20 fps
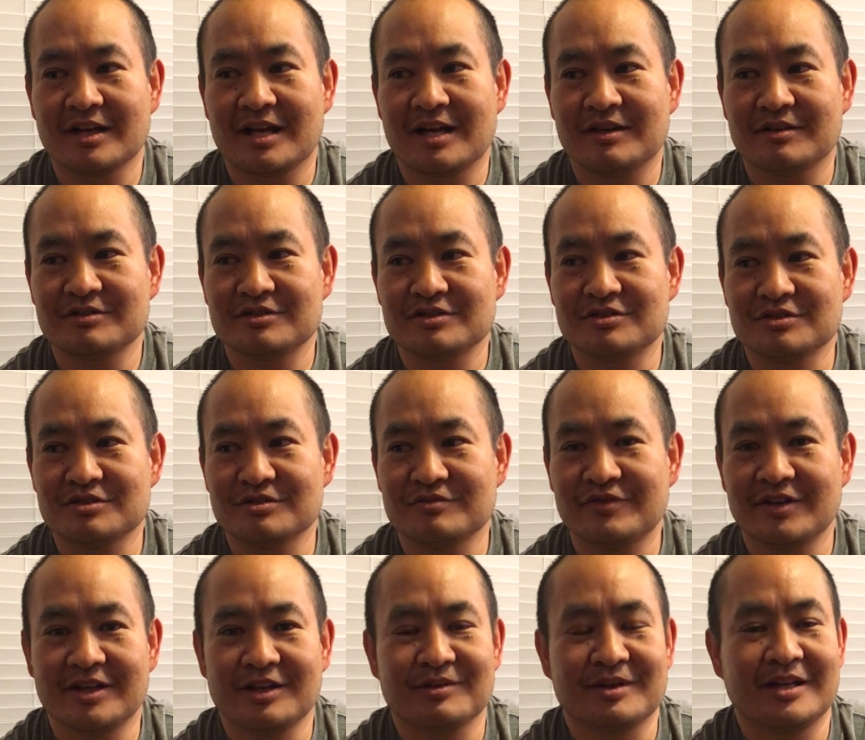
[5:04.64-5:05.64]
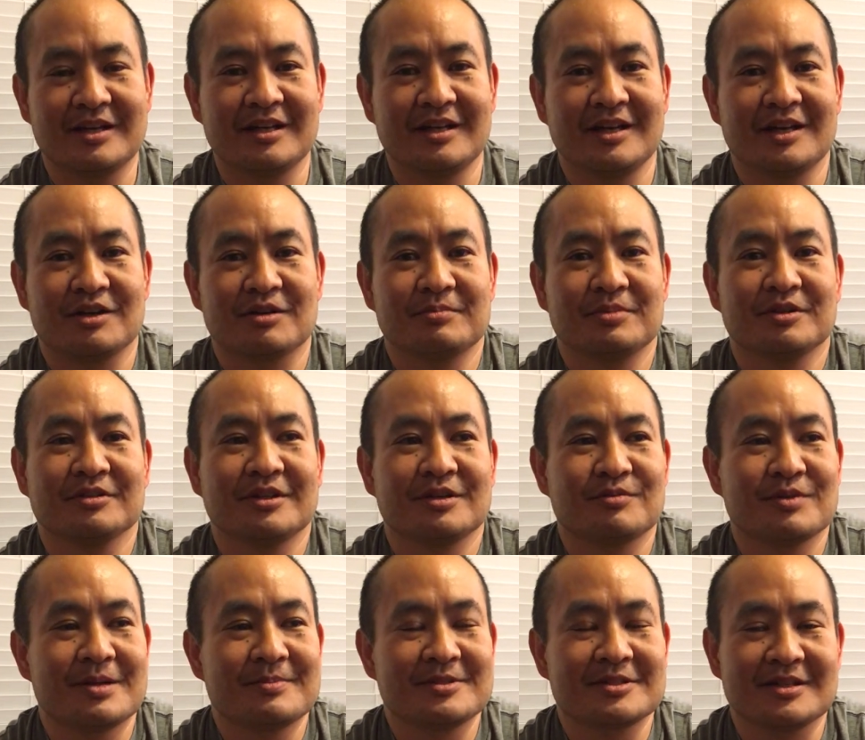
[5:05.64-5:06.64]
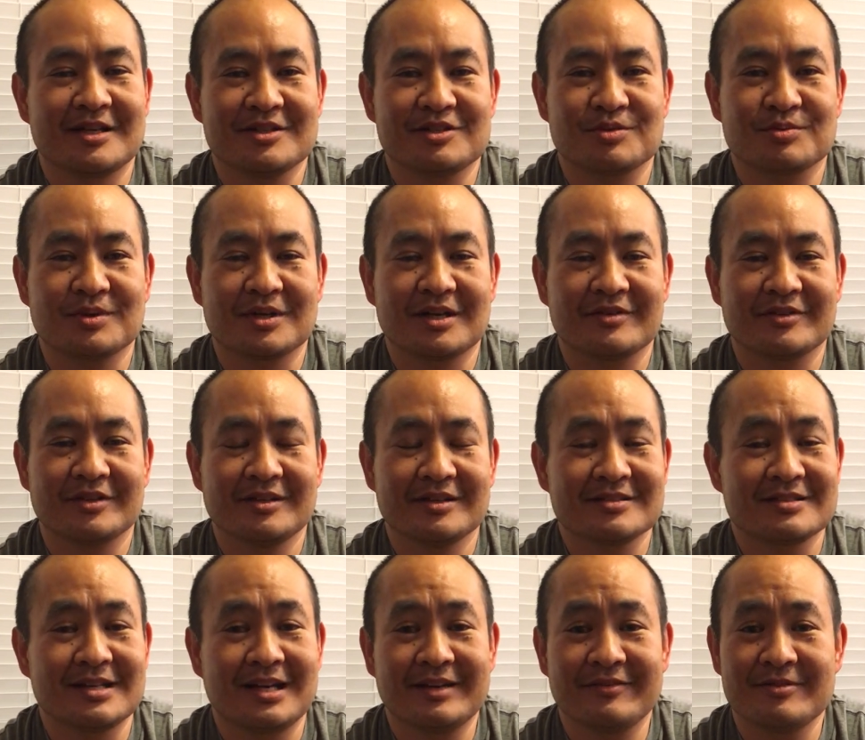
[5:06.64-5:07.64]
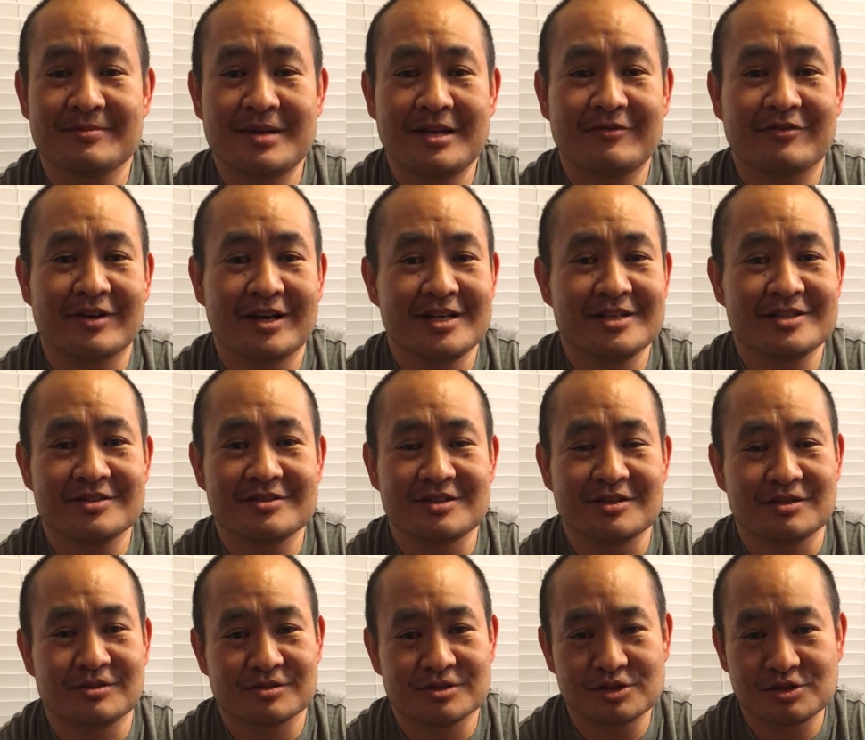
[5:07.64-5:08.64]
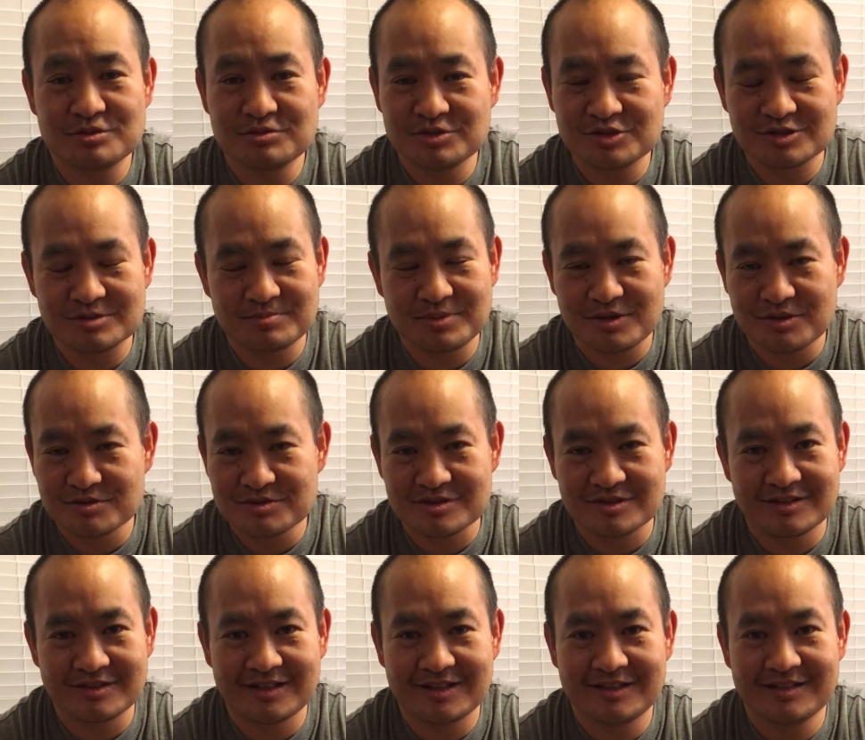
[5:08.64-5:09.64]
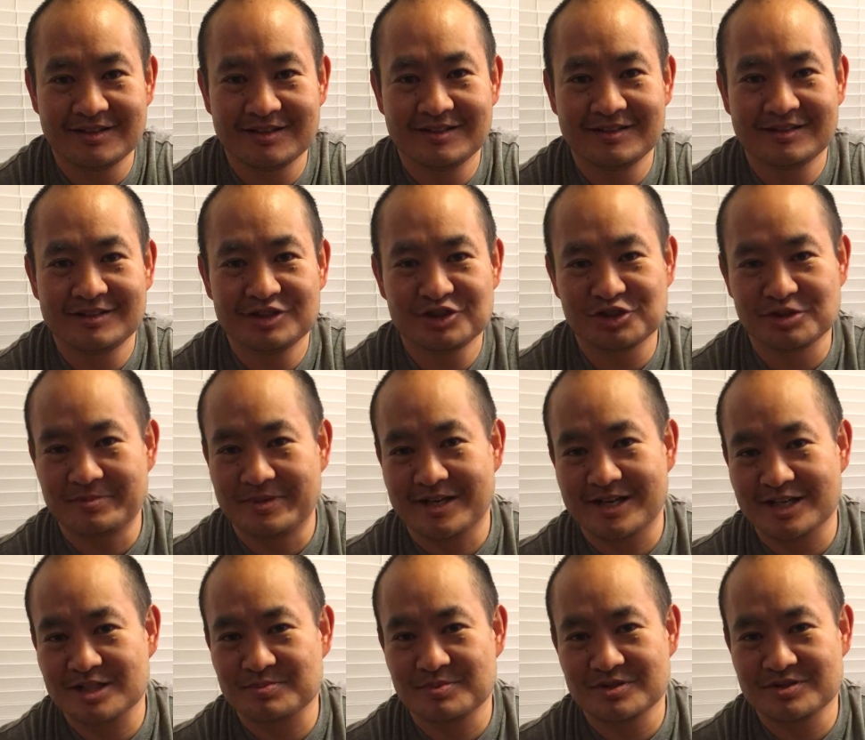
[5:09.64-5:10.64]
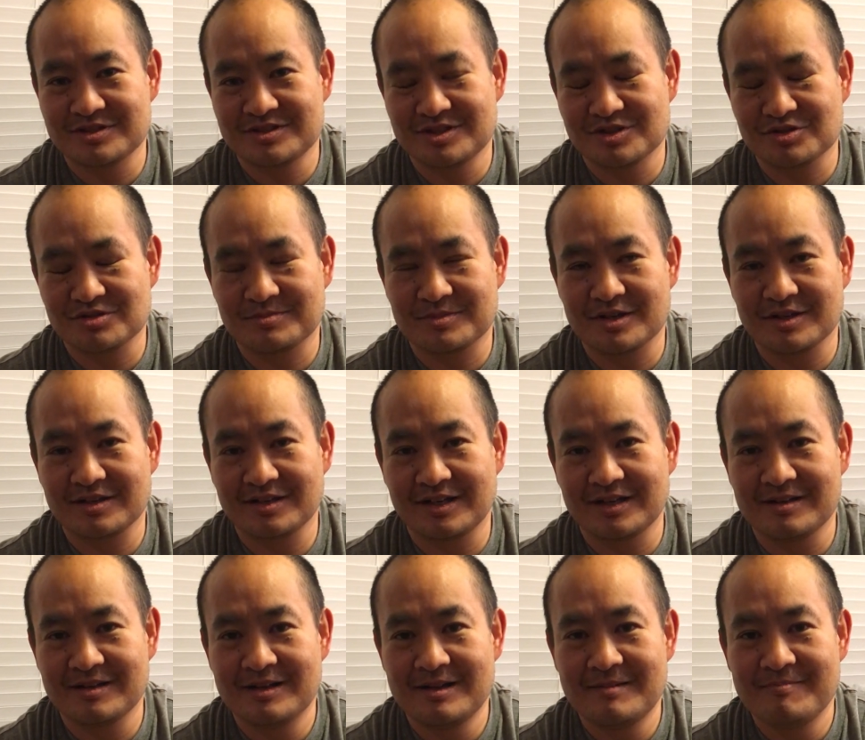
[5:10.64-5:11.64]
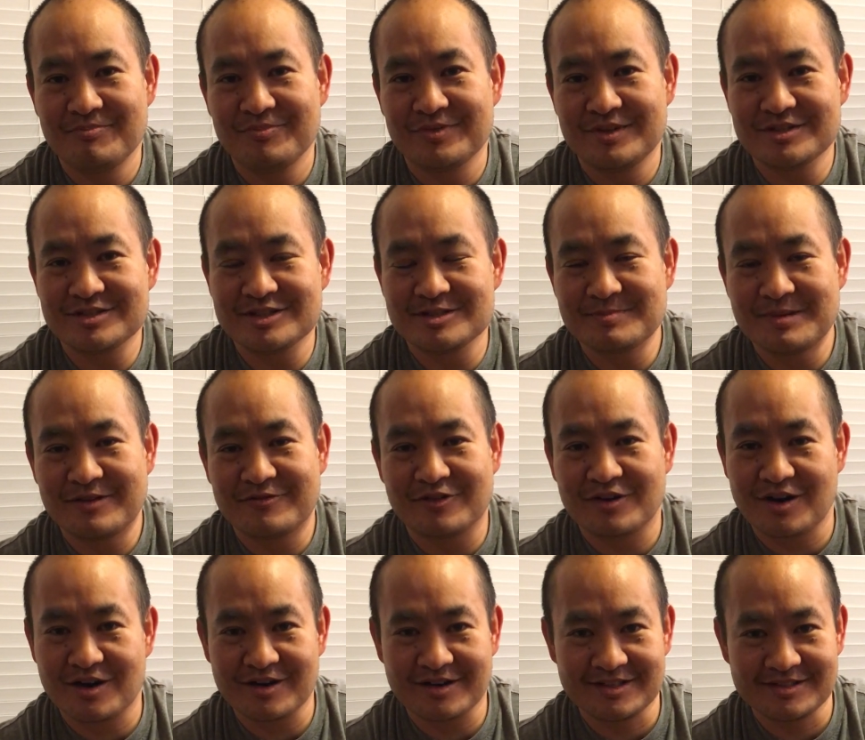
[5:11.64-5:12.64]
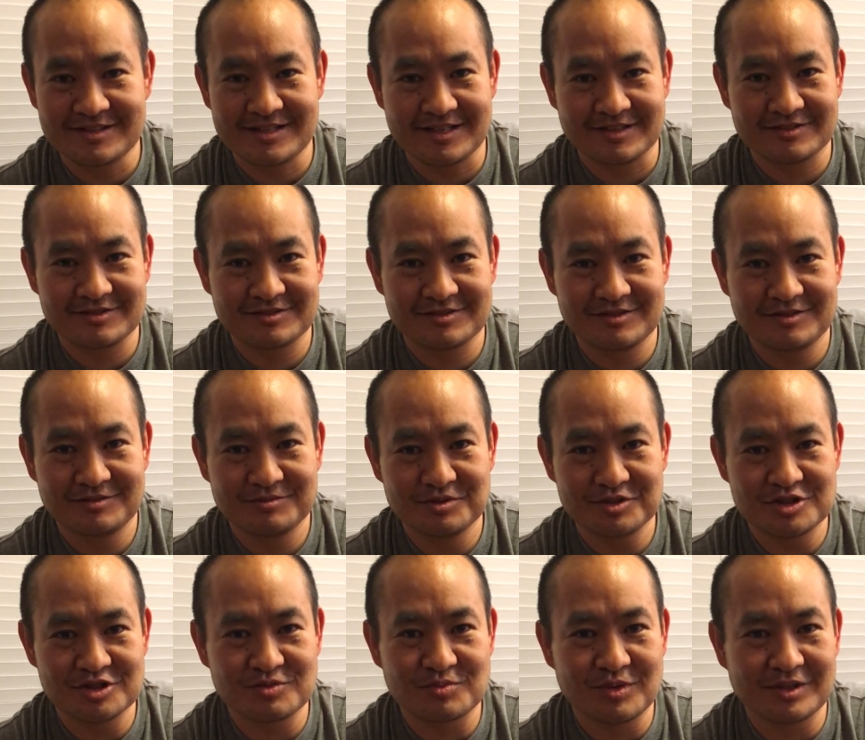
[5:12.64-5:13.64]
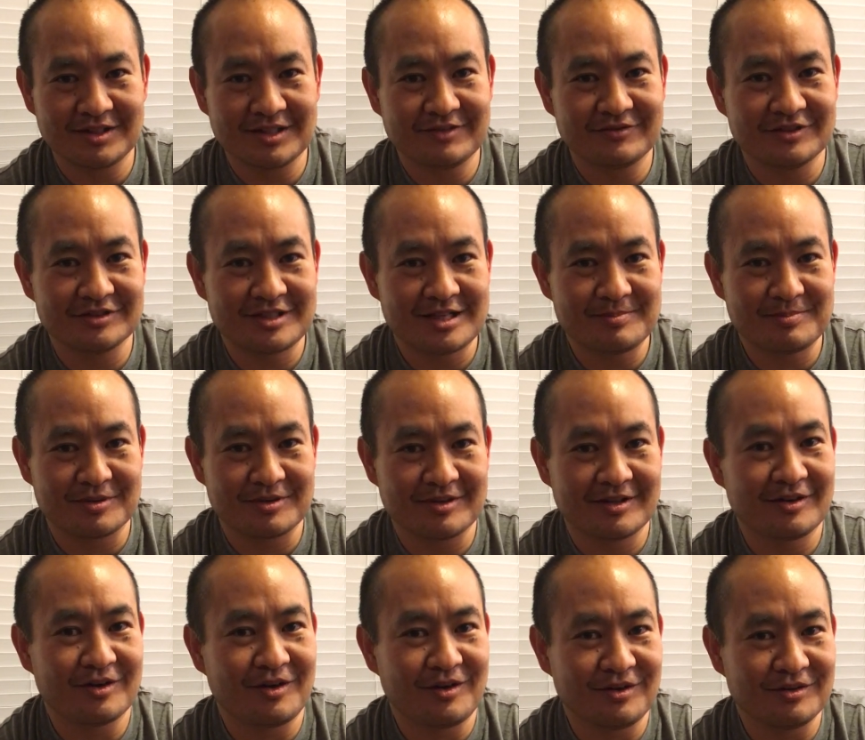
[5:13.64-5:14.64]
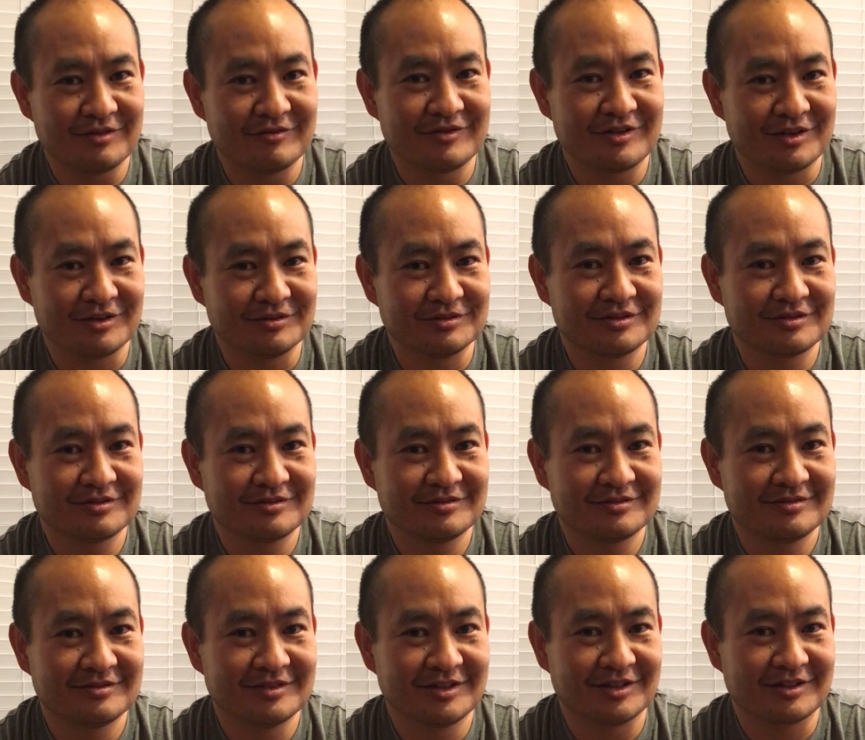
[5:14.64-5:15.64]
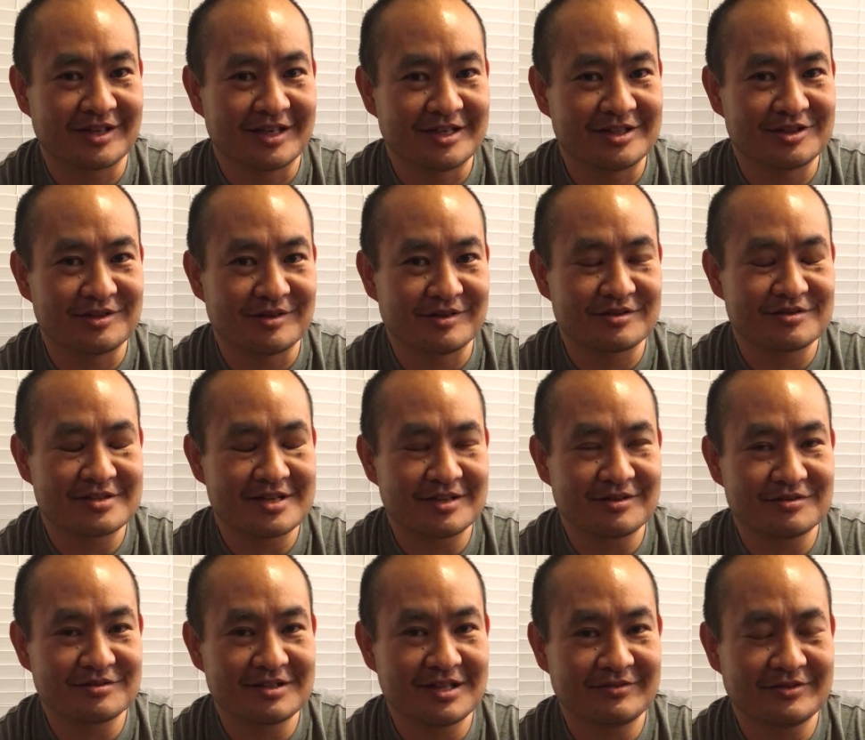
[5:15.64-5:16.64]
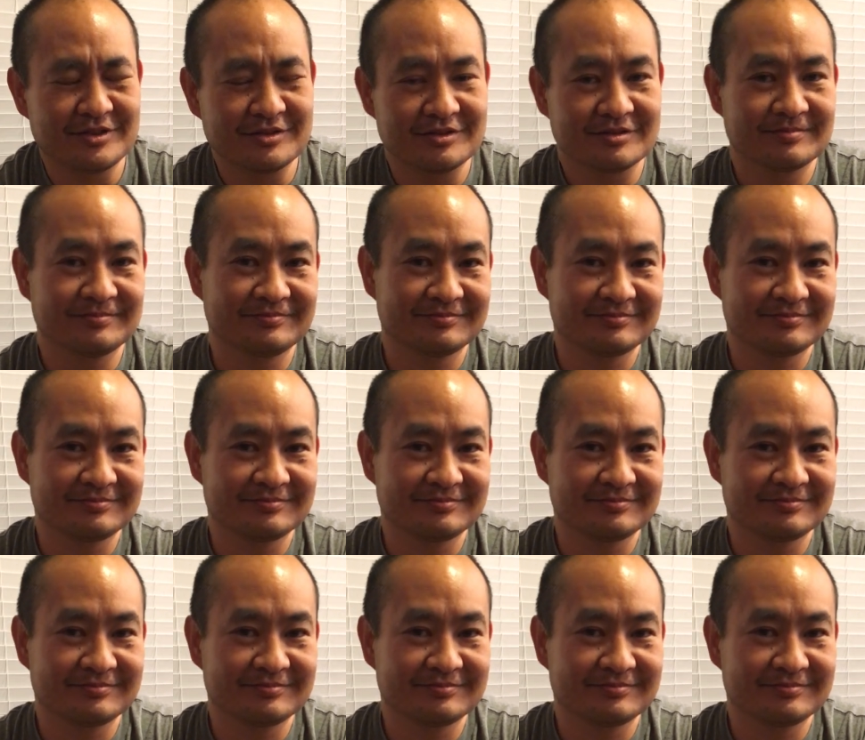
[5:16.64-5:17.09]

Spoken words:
how to do video editing or building websites or whatever. It's not even made for agency owners who supposedly should be experts in digital marketing. This is made for architects, which is one level deeper than all of those. Okay, so you understand those levels?